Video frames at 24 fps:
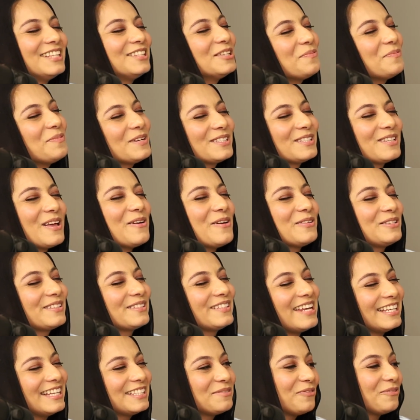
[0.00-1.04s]
It's super slow, so
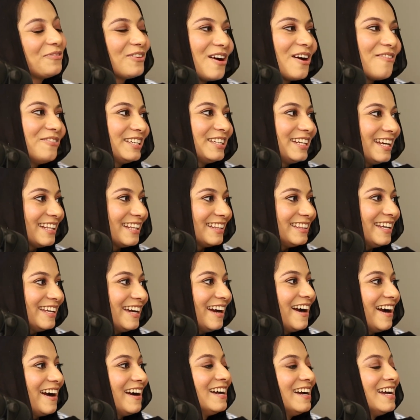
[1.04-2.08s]
it takes me forever to get
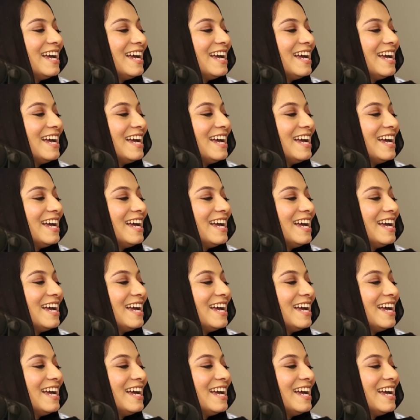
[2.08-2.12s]
there.